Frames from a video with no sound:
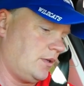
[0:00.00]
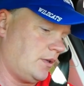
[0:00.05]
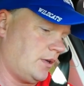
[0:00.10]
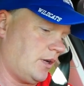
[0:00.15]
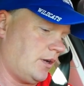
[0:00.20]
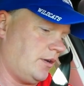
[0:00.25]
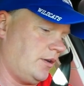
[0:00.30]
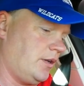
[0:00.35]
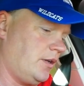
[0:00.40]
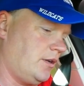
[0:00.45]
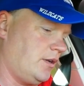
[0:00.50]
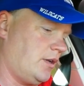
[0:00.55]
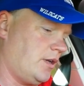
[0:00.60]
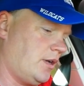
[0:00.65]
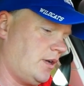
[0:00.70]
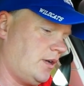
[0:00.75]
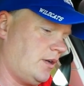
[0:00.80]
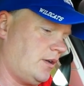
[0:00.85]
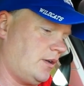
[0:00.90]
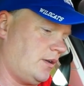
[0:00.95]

How are you today?